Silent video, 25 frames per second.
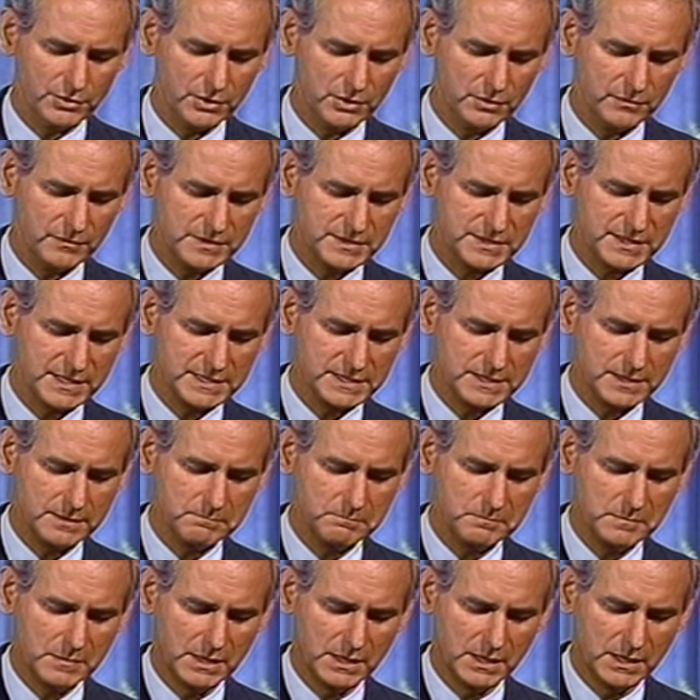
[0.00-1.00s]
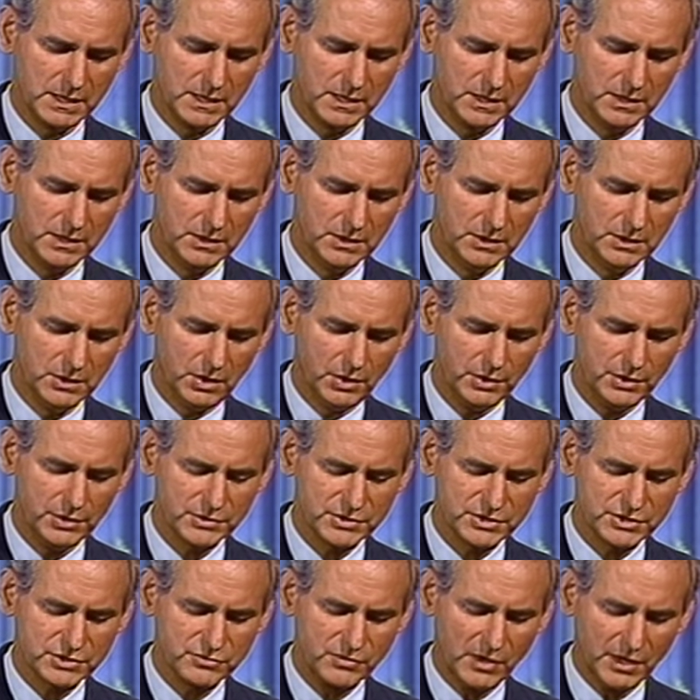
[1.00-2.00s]
nervous system? Or
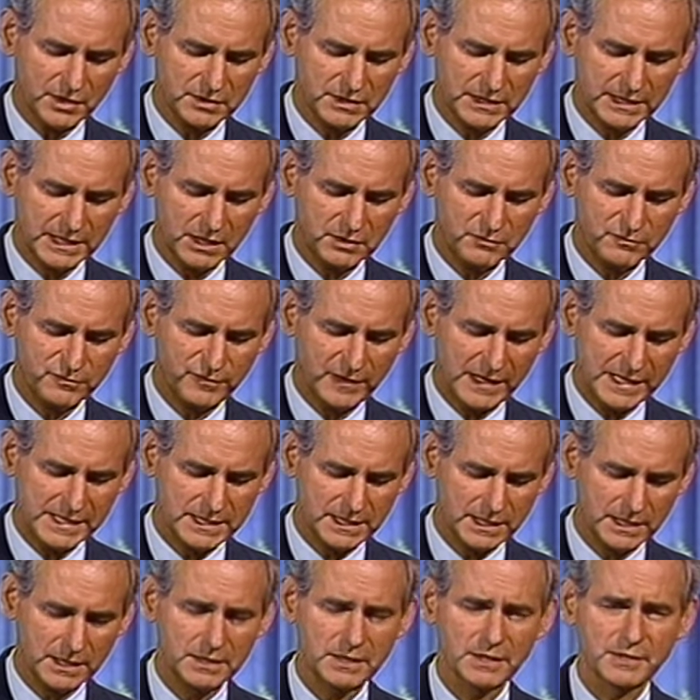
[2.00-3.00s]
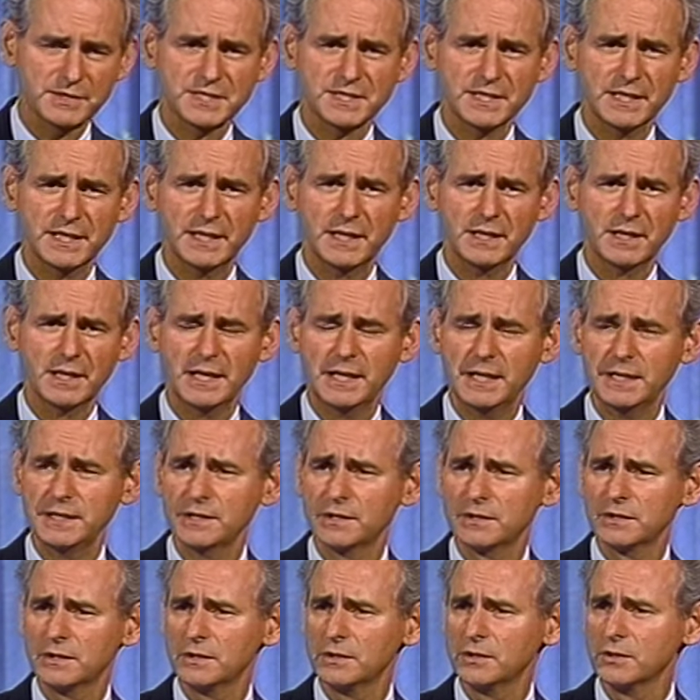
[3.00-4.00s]
you're struggling and fighting and they're saying, hey,
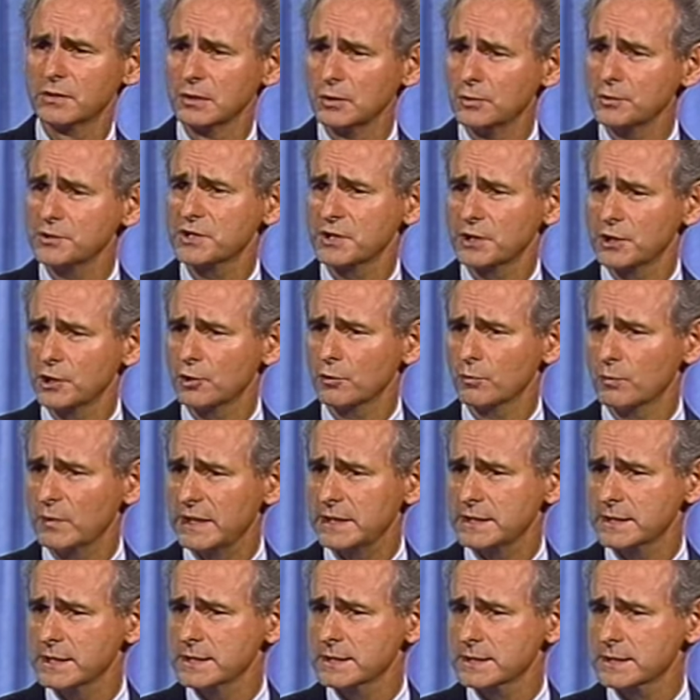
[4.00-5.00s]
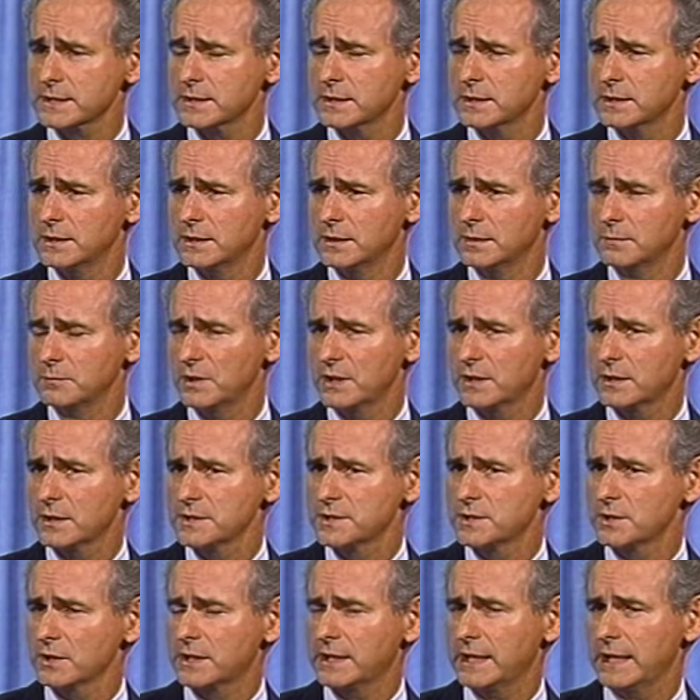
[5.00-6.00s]
you're, you're losing your witness
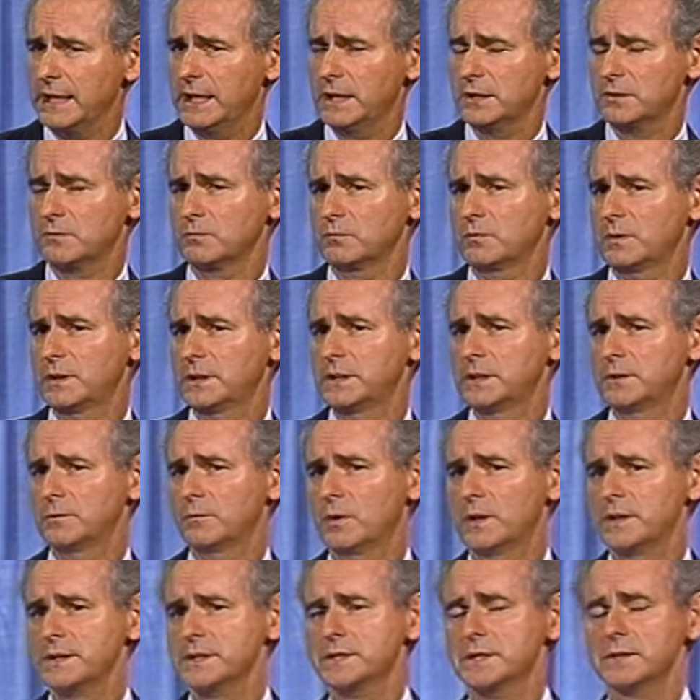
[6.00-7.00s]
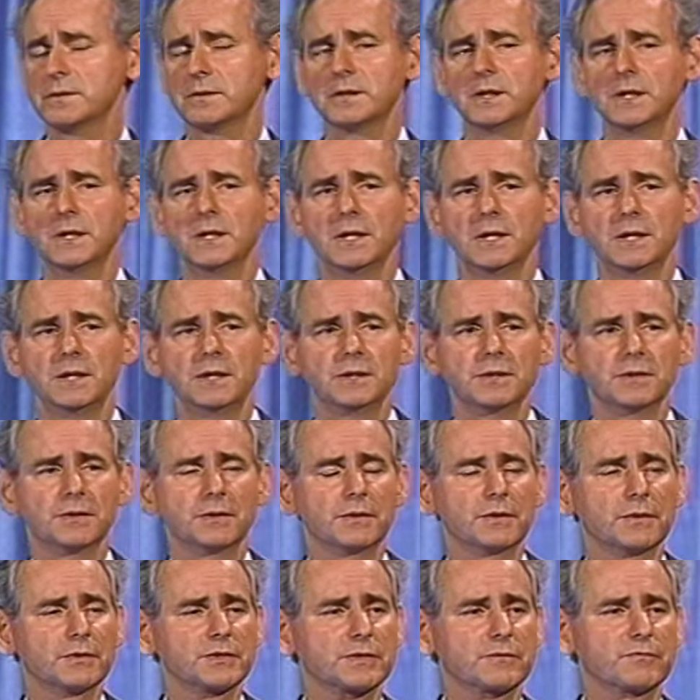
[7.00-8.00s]
because you can't win the ones you, you,
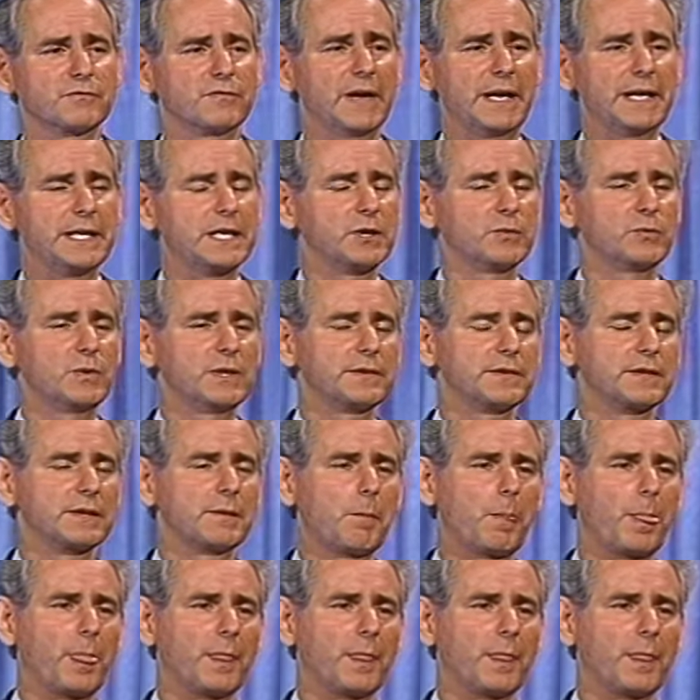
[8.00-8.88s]
you're fighting with?